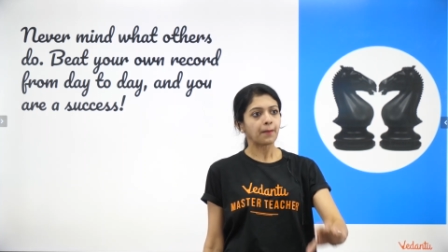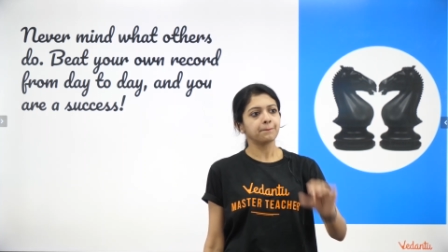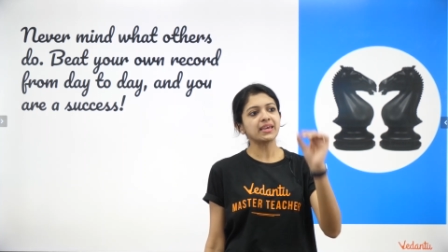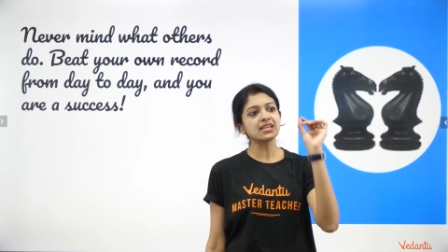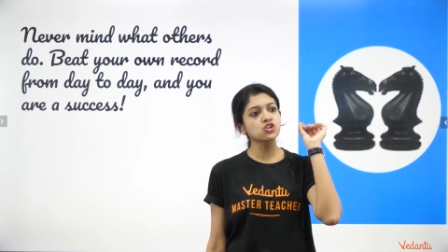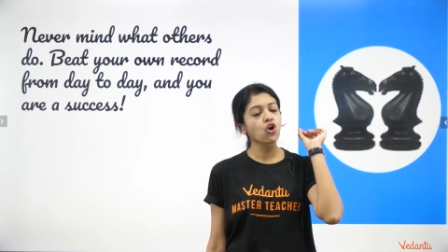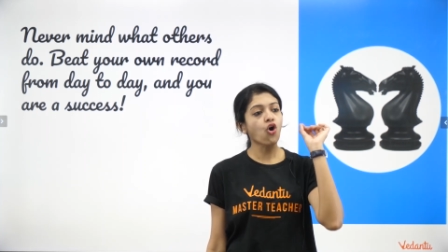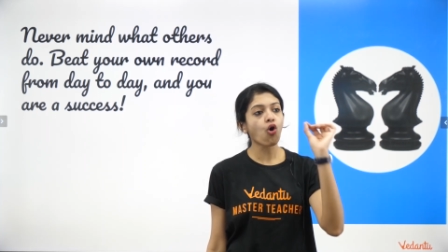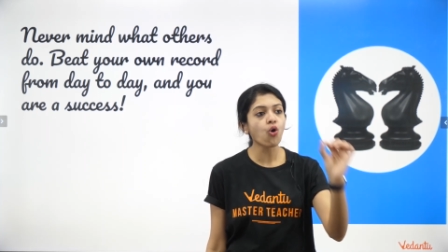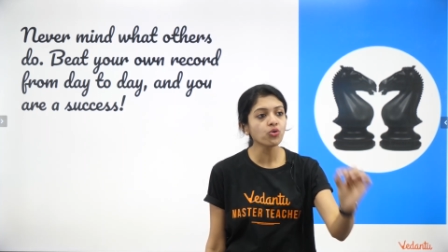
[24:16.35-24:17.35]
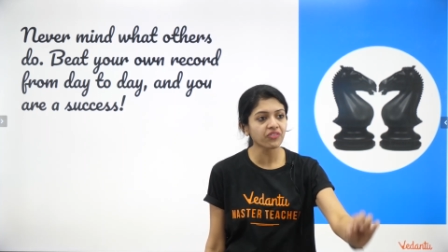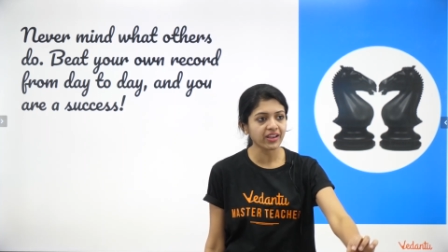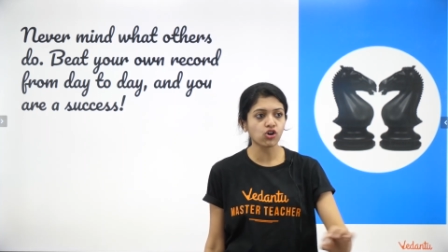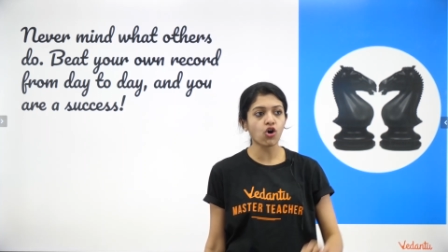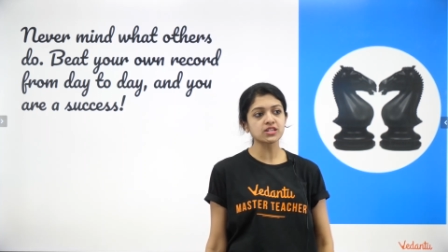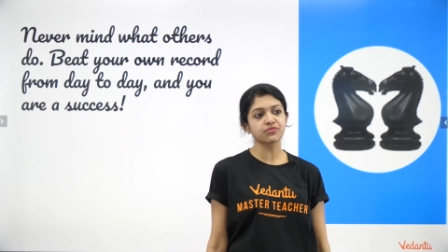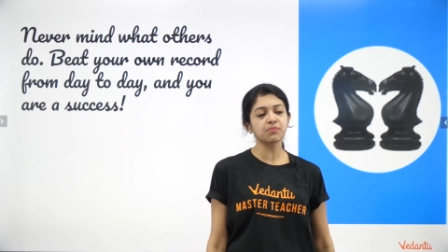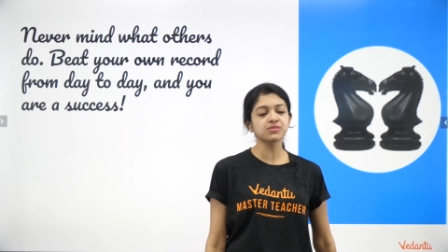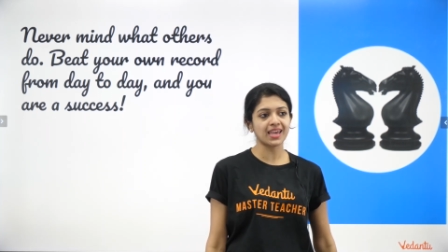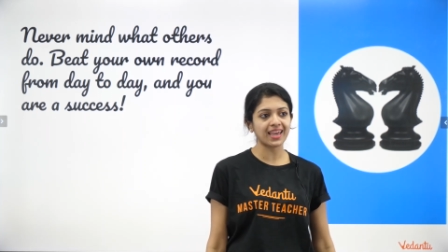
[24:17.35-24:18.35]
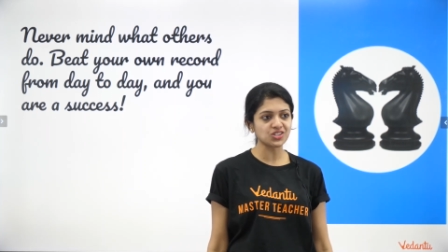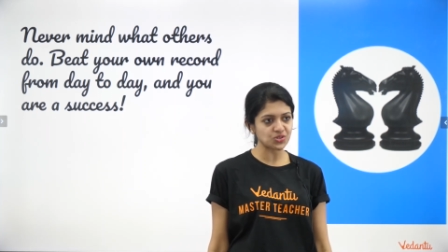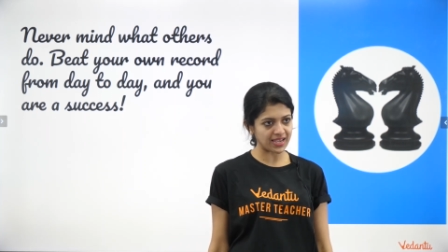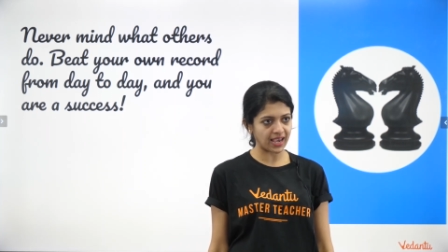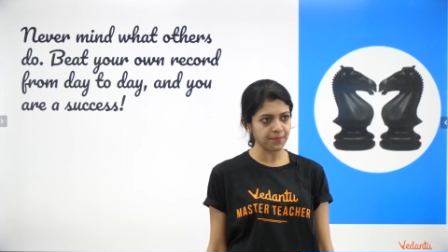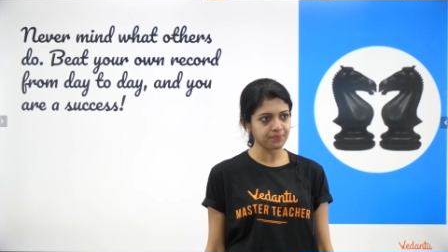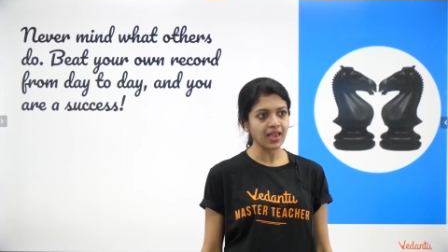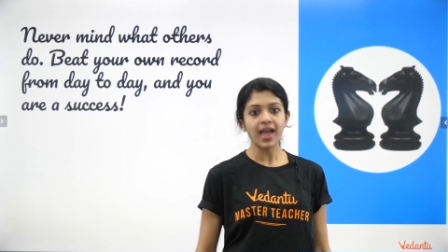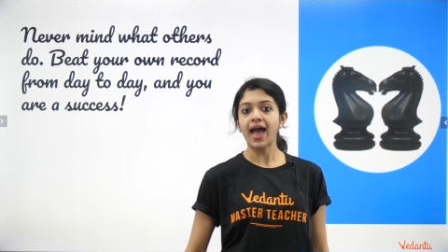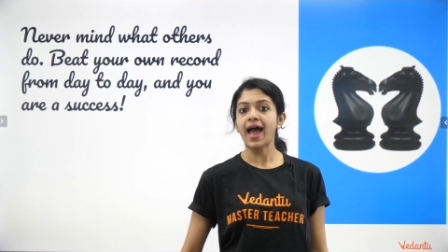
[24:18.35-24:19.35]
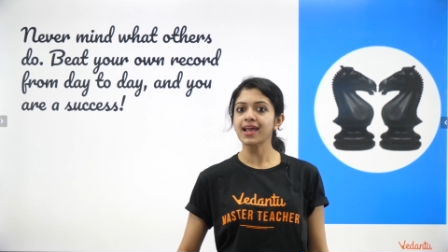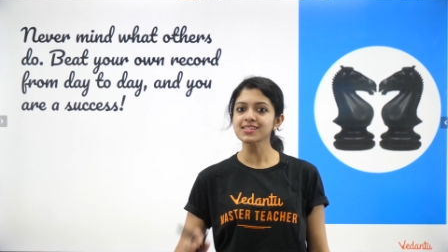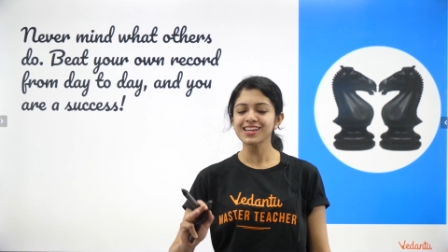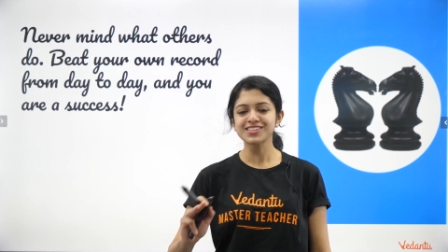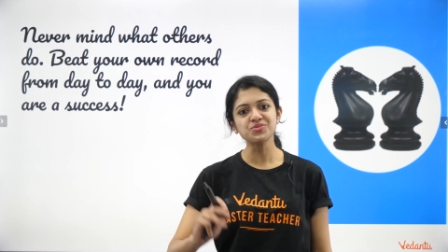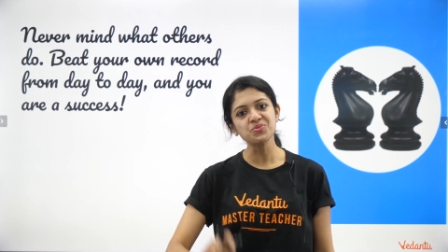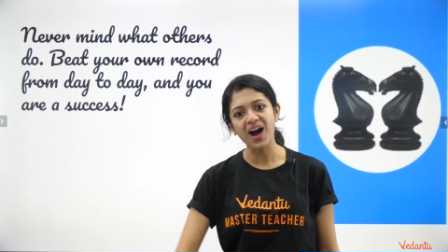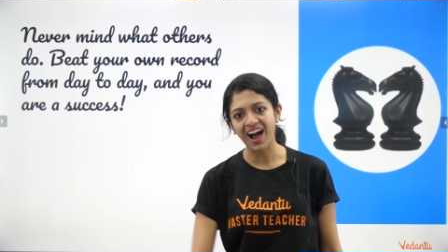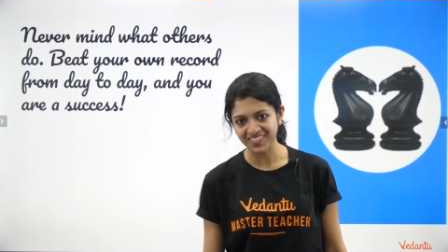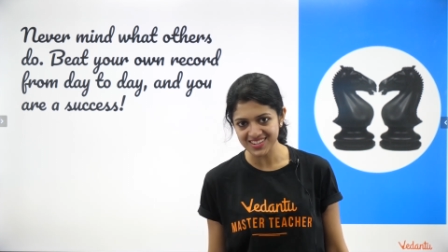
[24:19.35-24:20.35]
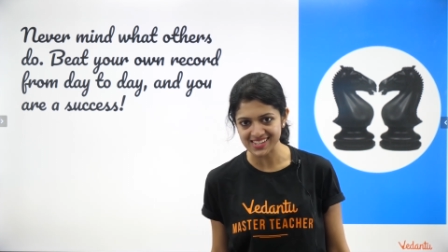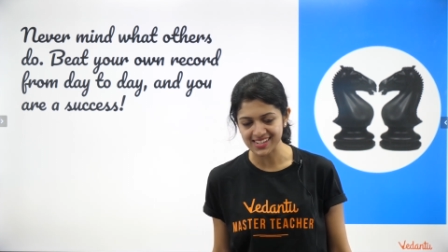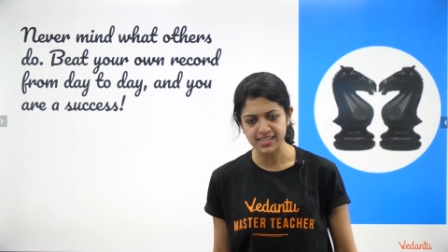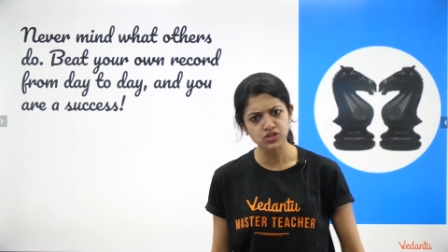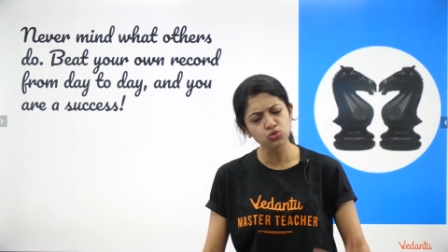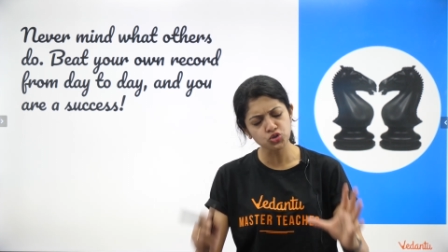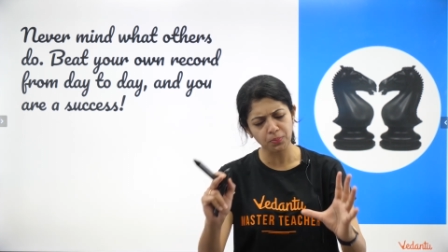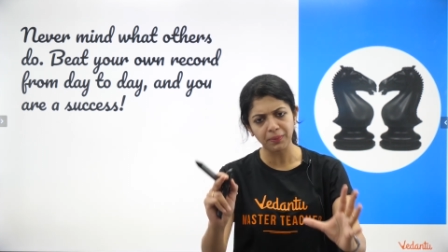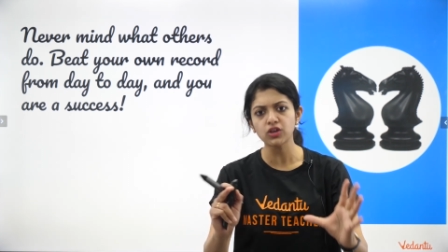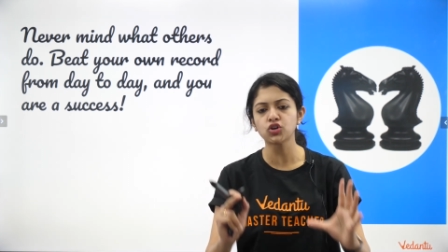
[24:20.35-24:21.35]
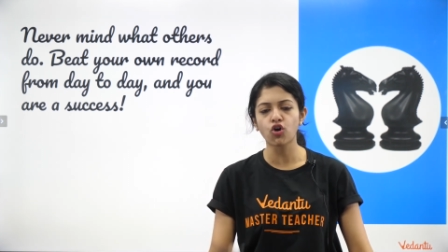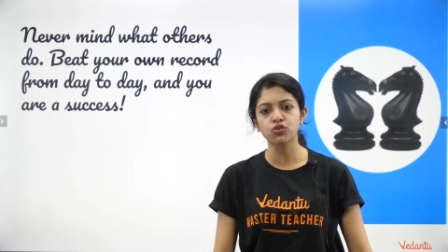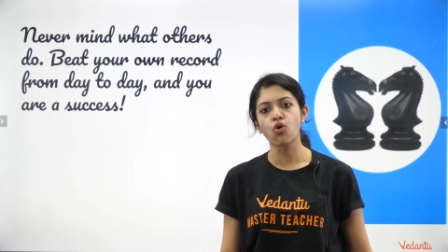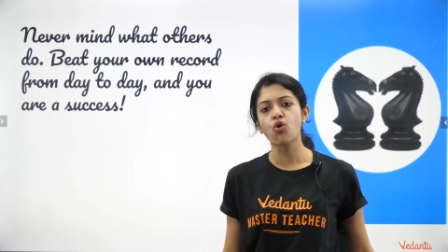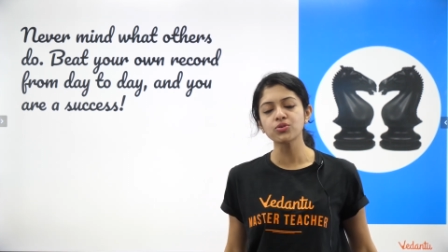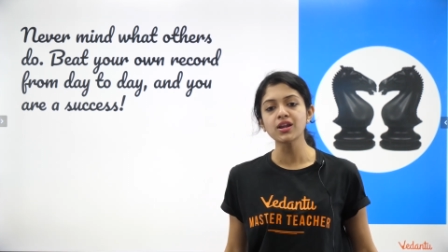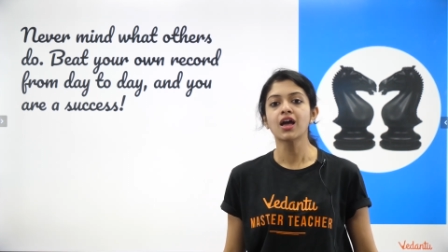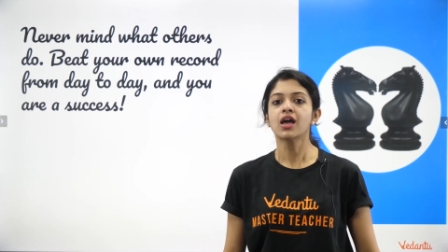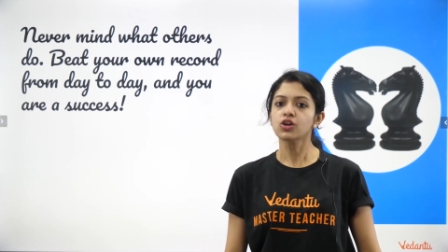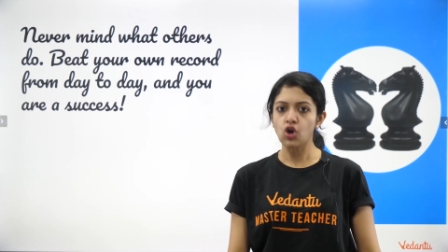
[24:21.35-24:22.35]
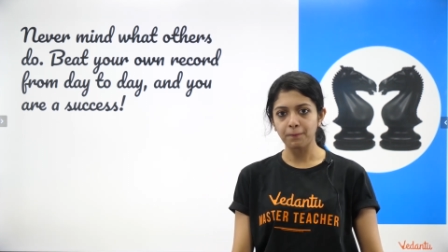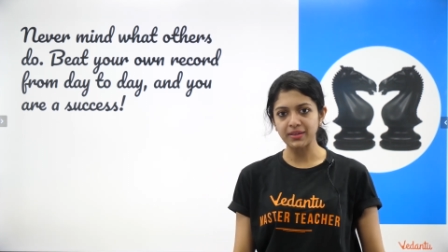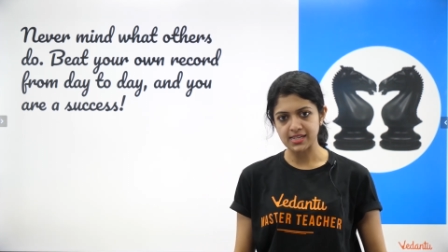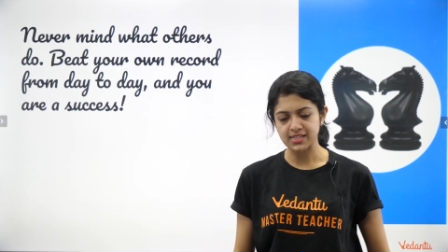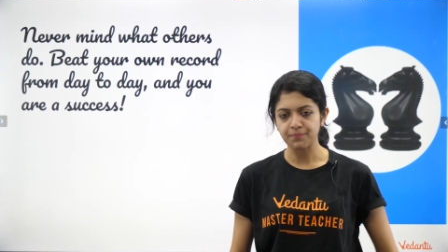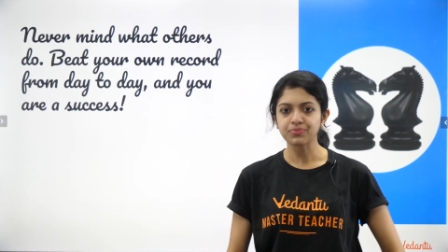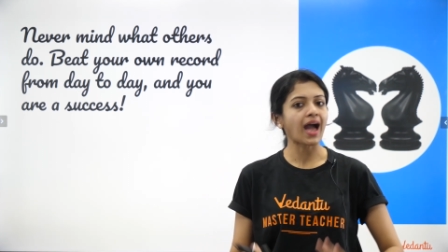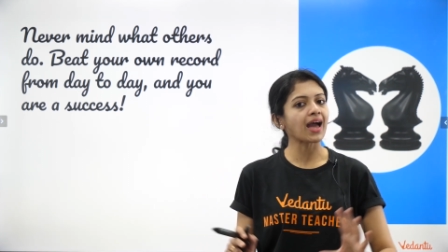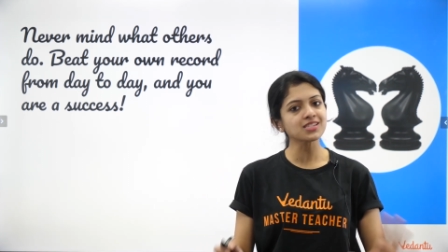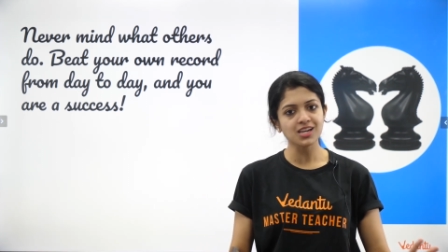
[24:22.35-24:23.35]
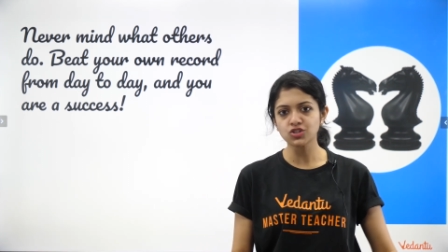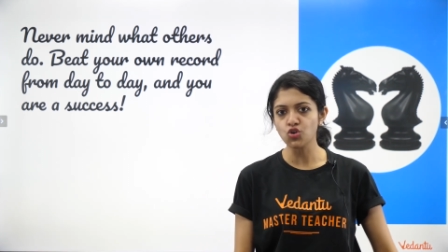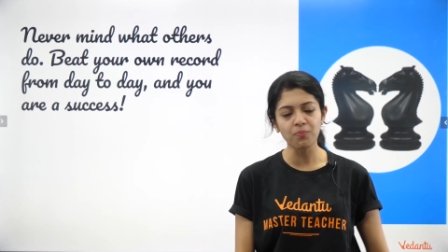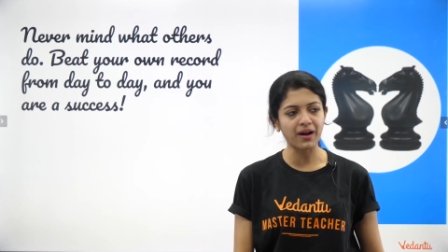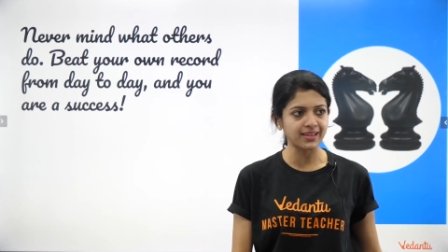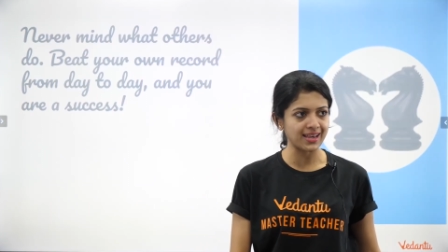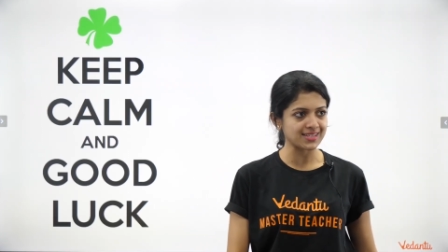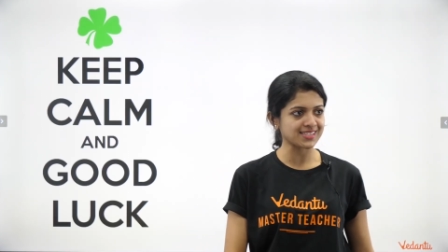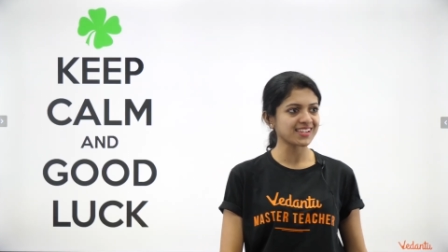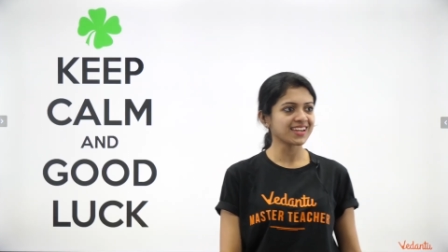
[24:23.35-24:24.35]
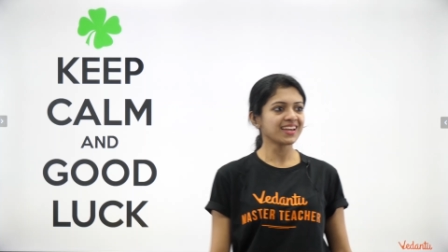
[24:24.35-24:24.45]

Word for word: Beat your own record from day to day, and you are a success. You should be your own competitor and nobody else.